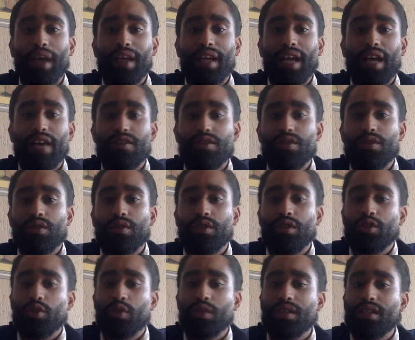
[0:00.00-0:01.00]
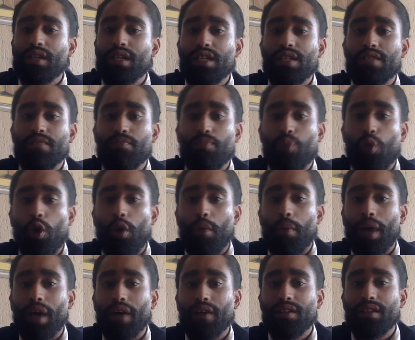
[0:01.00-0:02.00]
platform like Twitter is very much
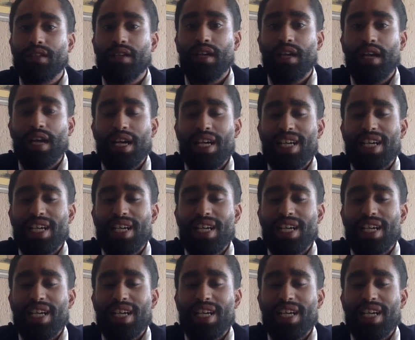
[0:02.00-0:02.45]
news